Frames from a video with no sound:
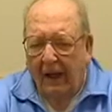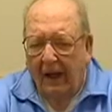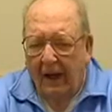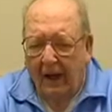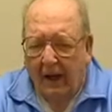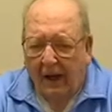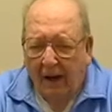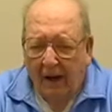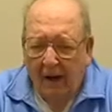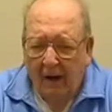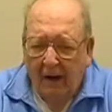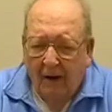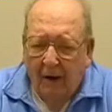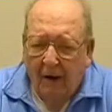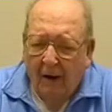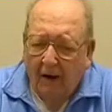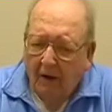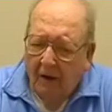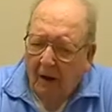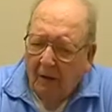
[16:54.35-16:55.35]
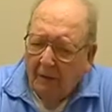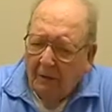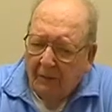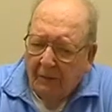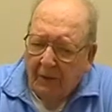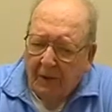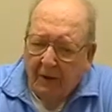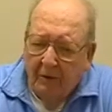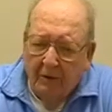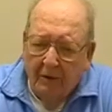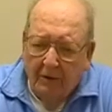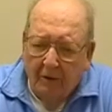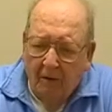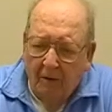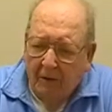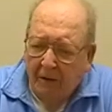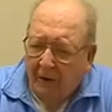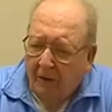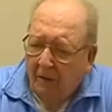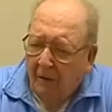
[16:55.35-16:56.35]
uh, our top speed was
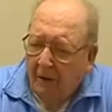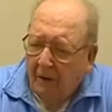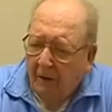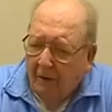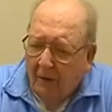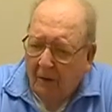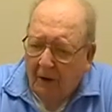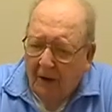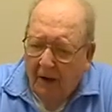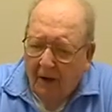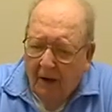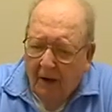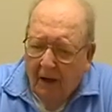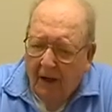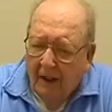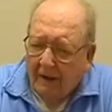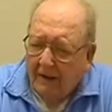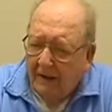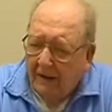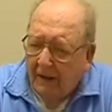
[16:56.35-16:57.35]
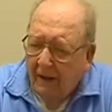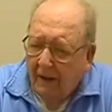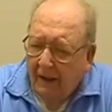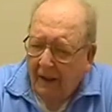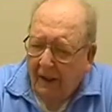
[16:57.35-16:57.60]
only twenty-one knots,